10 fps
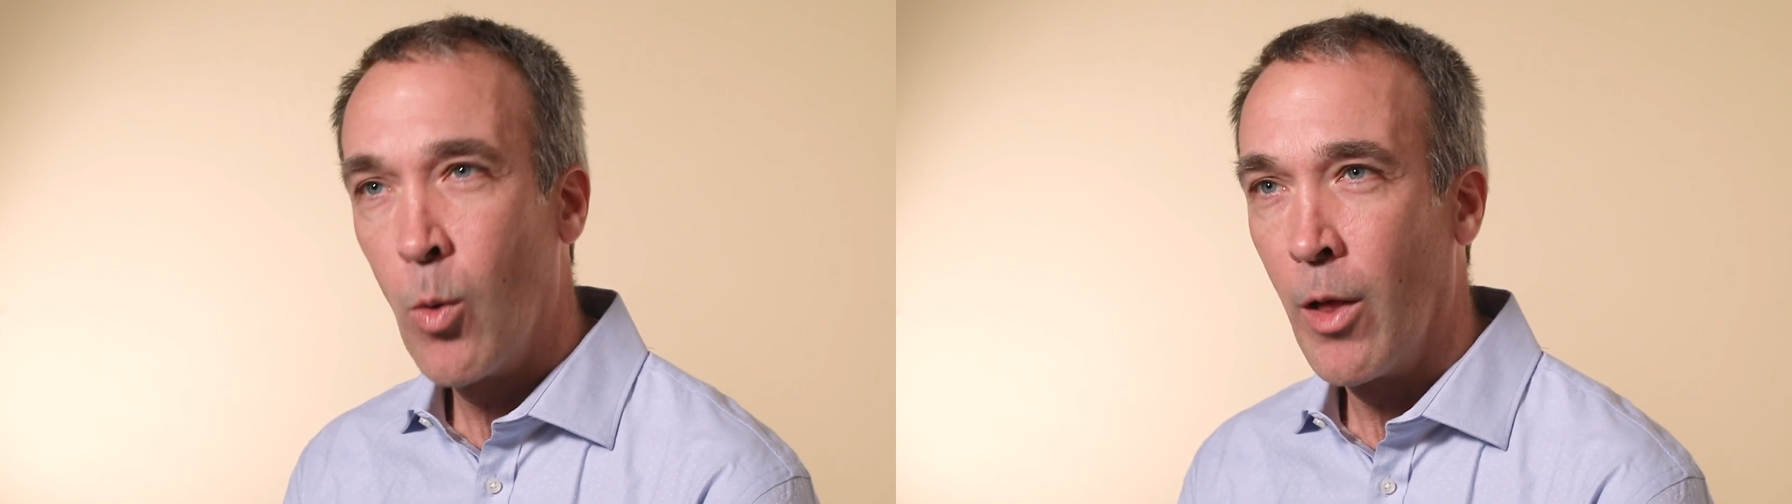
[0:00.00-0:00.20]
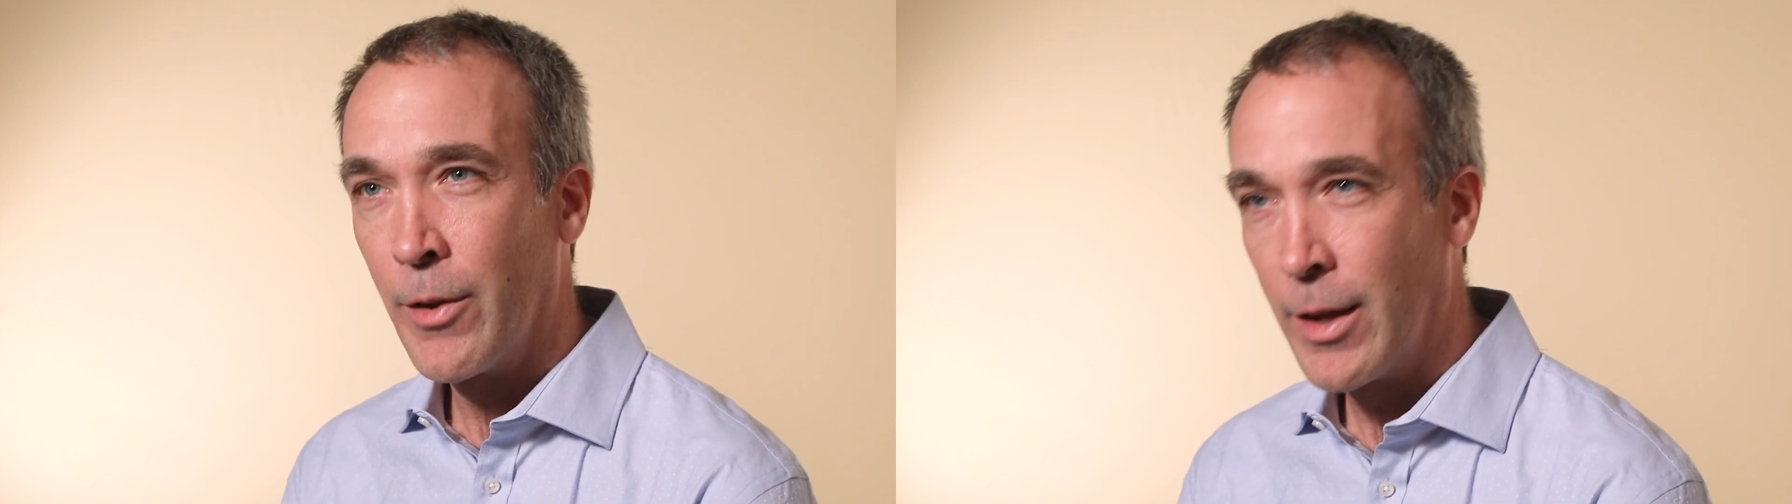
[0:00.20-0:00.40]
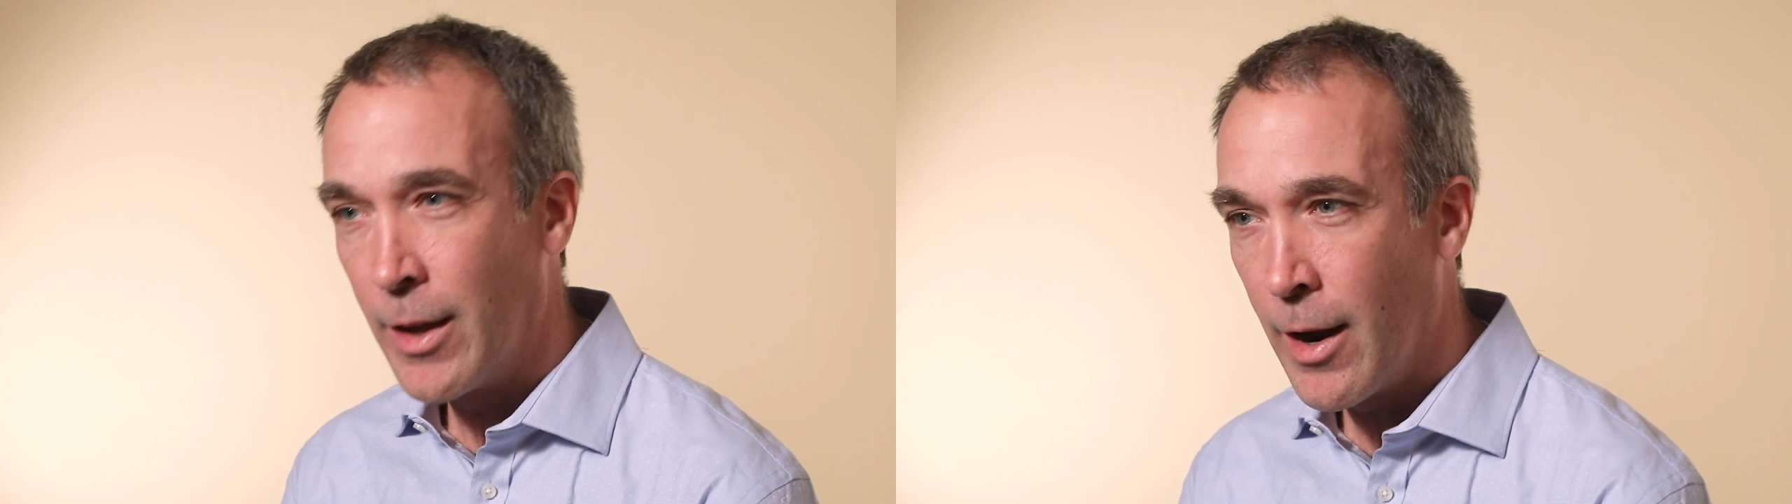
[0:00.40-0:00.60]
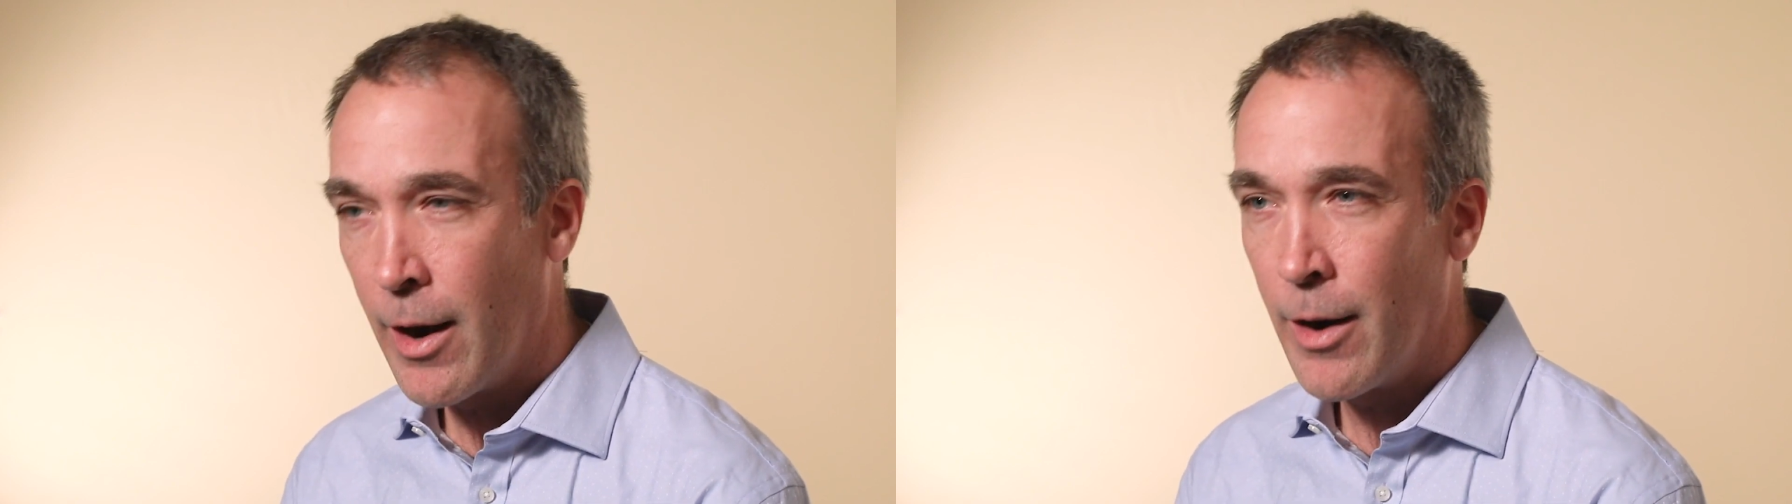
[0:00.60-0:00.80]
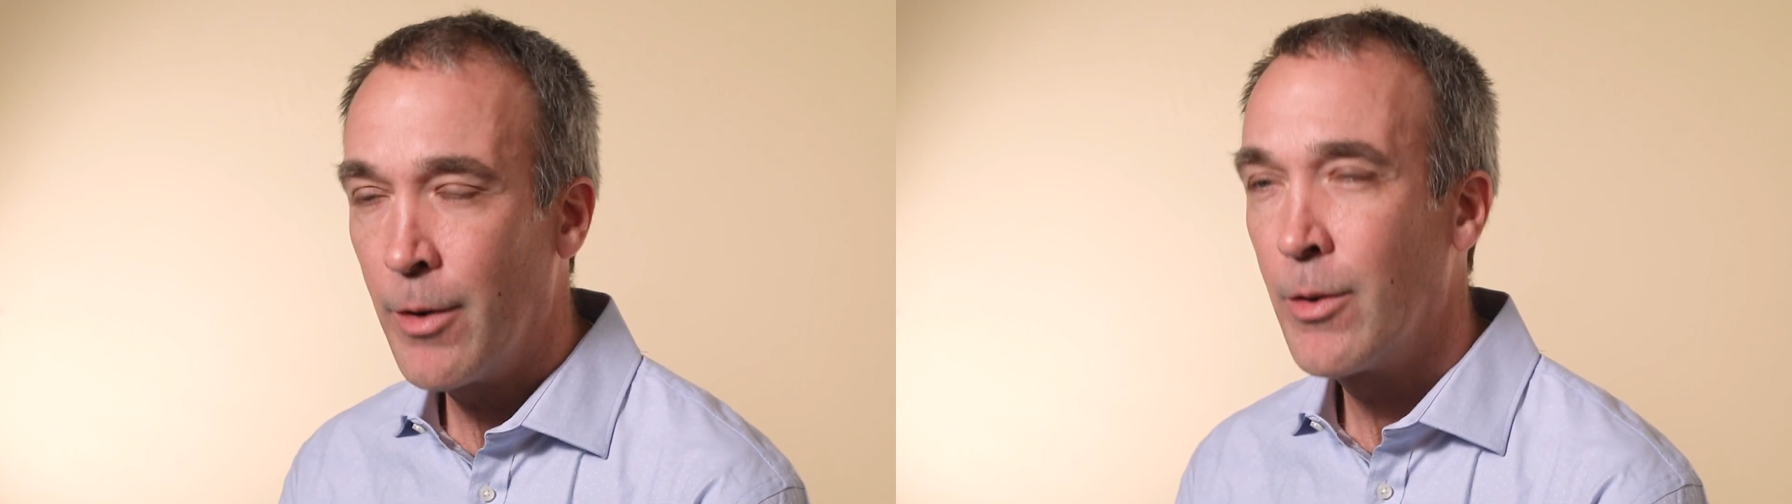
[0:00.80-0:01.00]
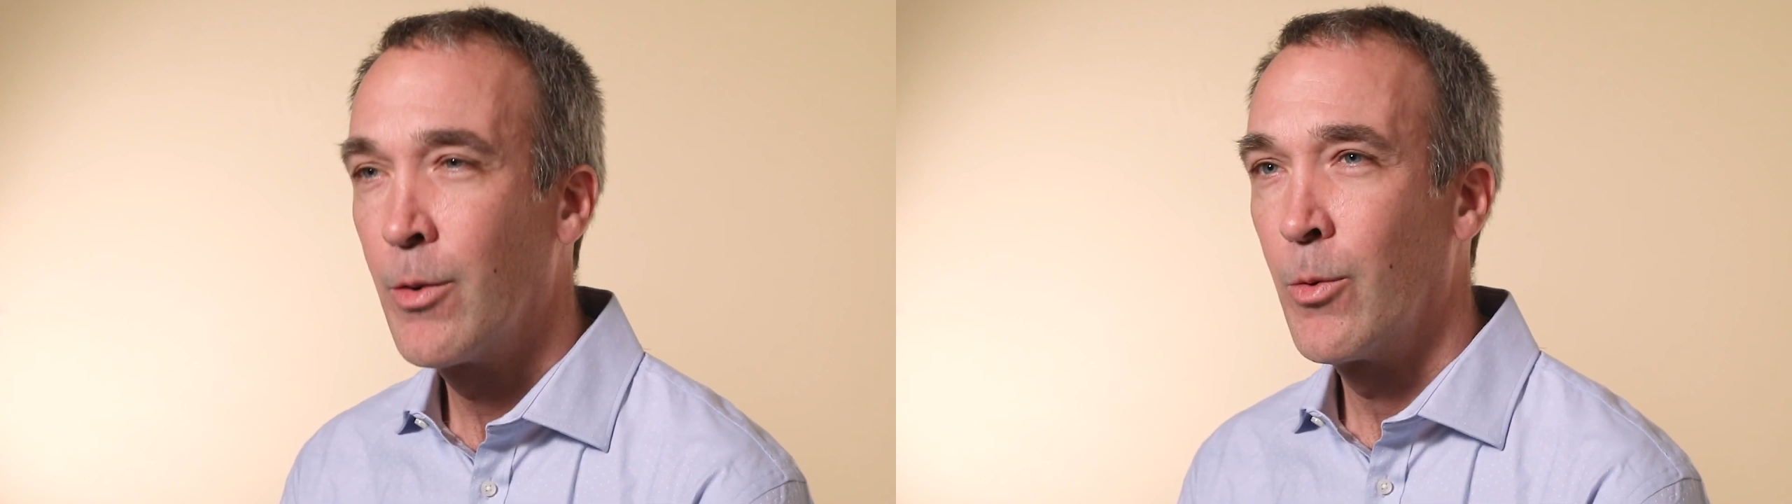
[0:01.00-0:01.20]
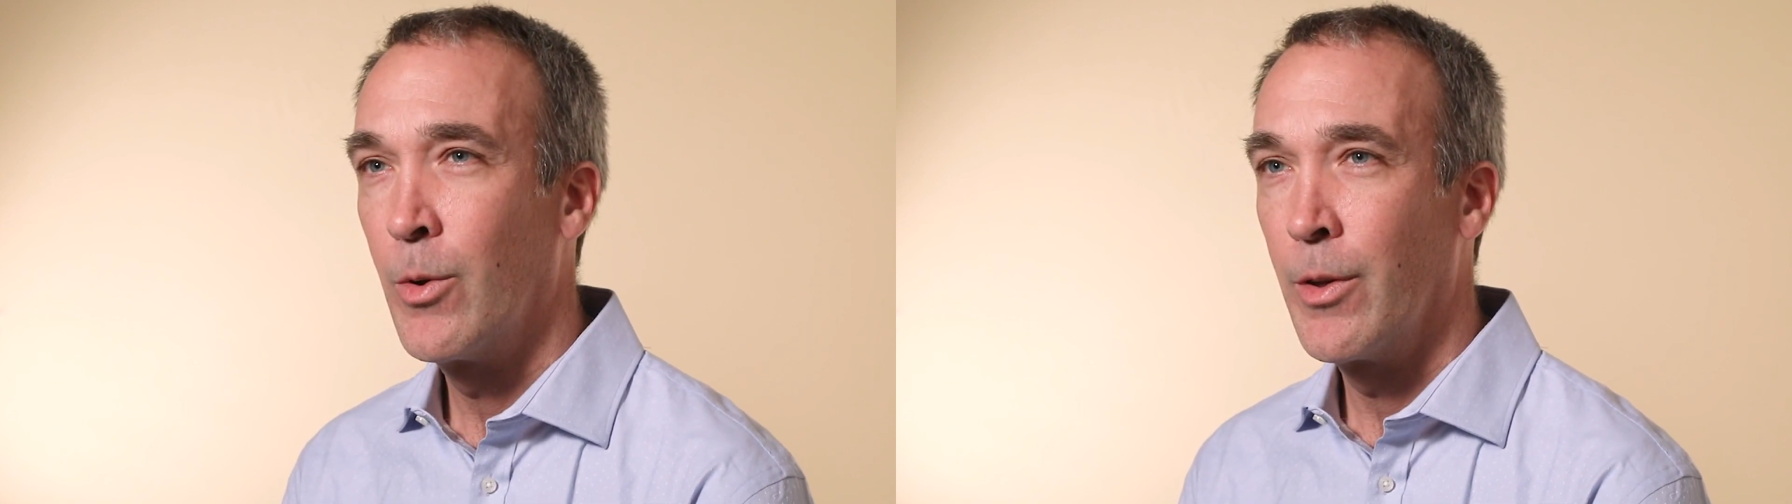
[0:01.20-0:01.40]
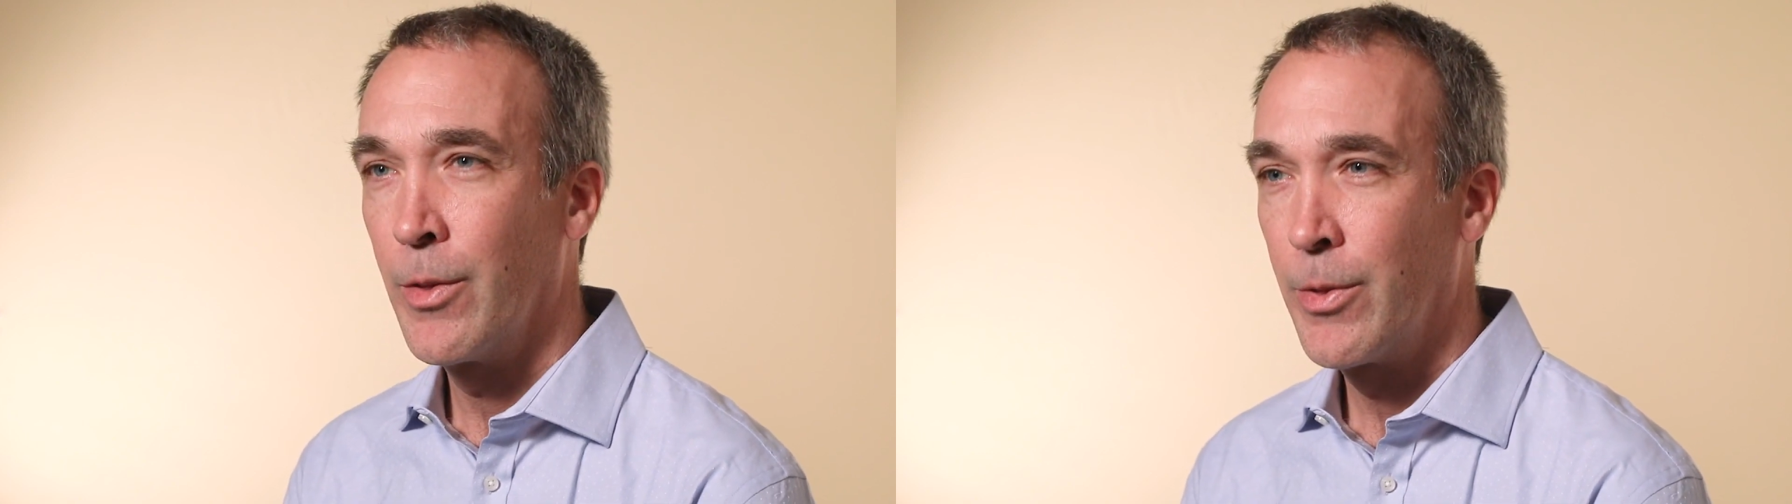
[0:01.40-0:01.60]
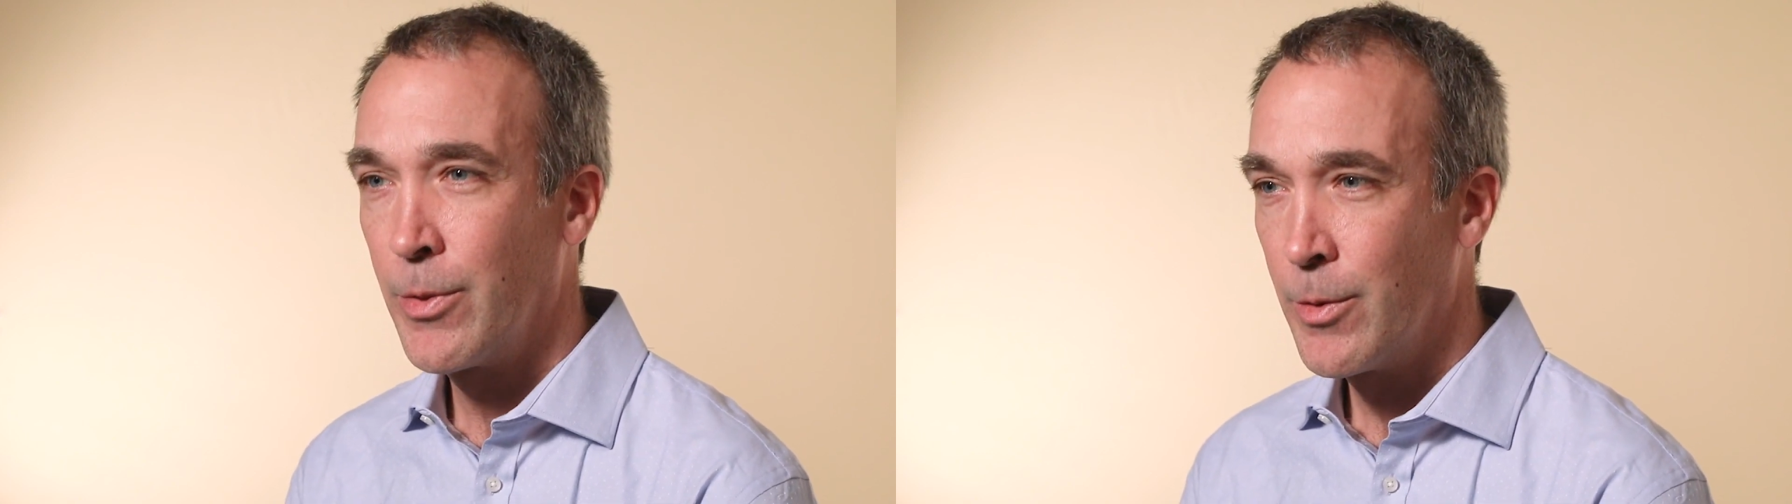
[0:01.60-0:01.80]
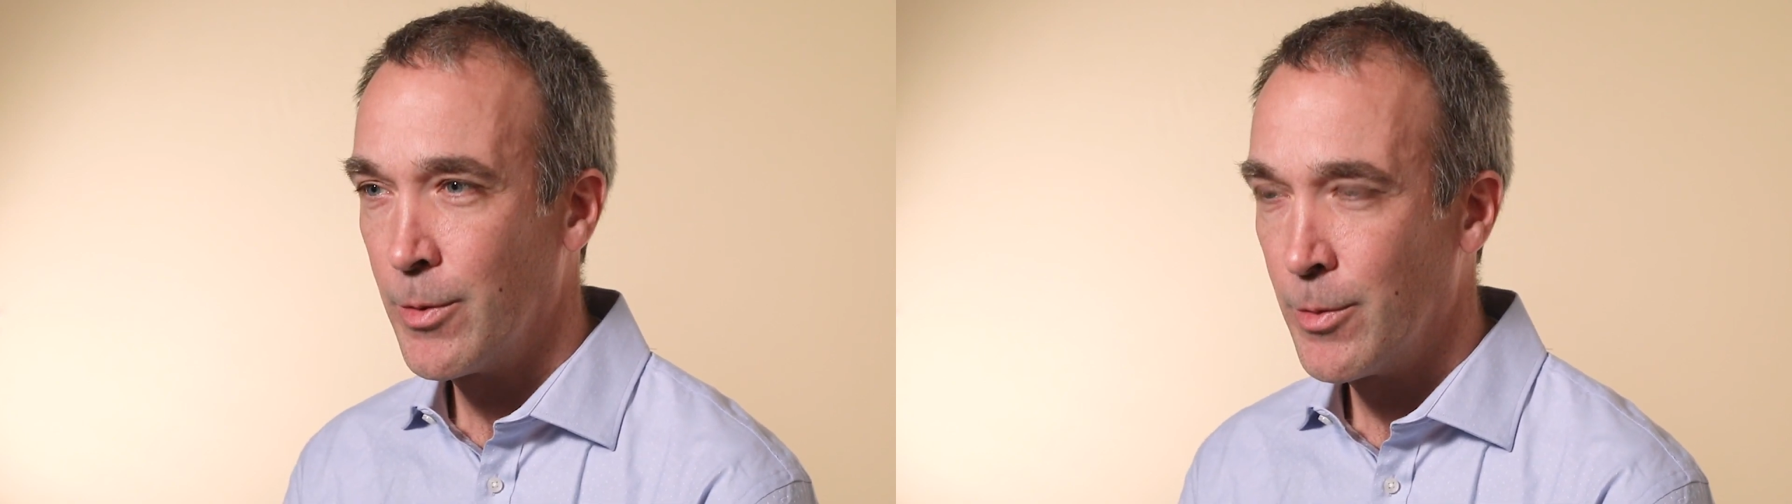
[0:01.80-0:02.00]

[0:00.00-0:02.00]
quality care with